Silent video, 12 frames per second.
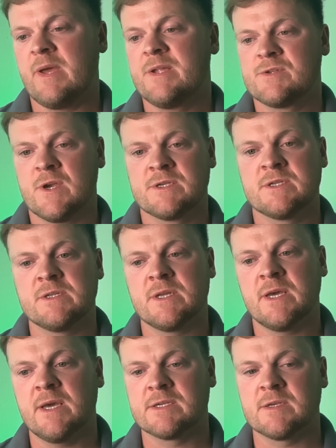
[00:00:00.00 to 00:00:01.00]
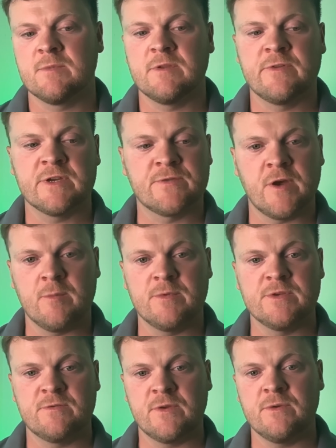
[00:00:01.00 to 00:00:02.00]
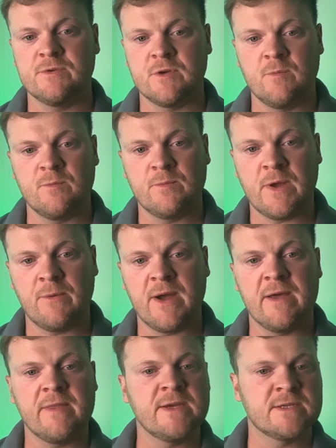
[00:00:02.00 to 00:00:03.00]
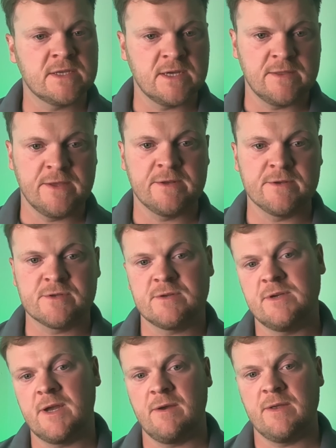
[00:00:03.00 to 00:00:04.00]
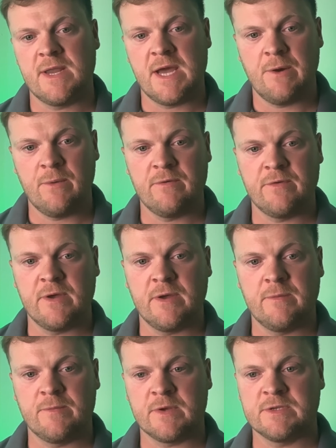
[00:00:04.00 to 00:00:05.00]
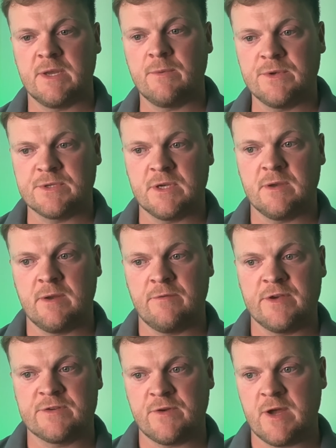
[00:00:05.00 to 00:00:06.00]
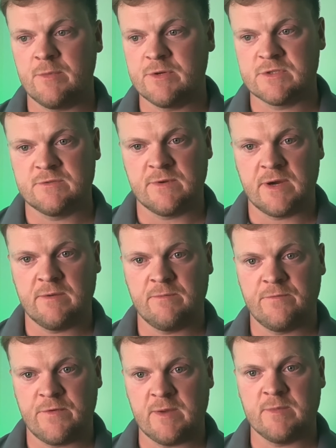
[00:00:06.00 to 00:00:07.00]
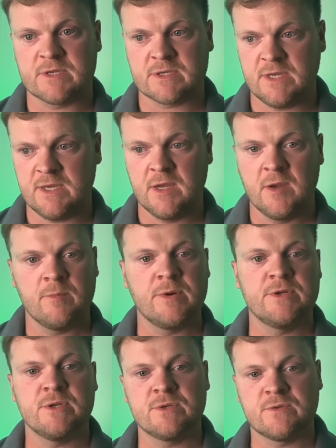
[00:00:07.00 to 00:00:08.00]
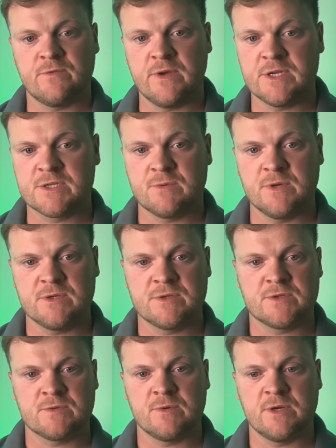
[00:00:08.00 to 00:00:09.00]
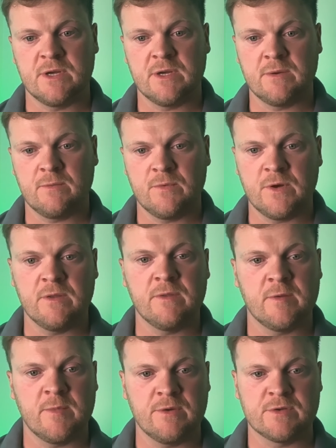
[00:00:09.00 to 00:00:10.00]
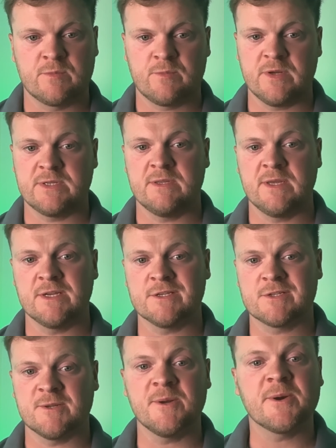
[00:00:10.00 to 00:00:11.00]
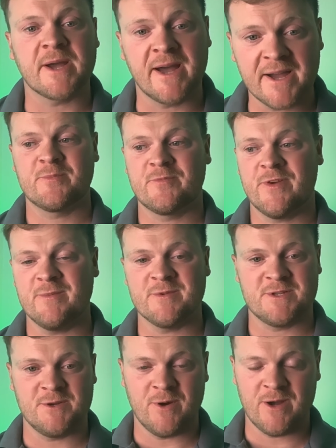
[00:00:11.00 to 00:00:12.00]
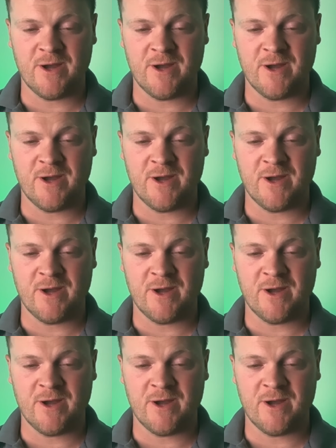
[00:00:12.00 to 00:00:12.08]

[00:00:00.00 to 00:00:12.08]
interesting to hear some of the fish farmers' views on where they see the industry going now, because there was a fish farm which very famously produced fish which weren't the most pretty things to look at, famously quite